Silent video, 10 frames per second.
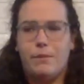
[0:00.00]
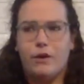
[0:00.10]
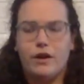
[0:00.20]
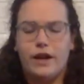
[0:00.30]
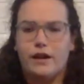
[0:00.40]

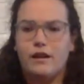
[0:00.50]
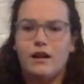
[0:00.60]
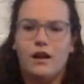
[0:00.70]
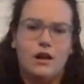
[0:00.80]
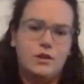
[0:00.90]
burning
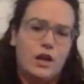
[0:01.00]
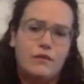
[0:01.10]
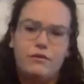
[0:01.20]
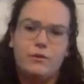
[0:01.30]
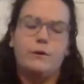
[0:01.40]
jet
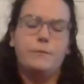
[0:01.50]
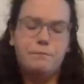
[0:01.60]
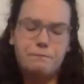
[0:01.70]
fuel.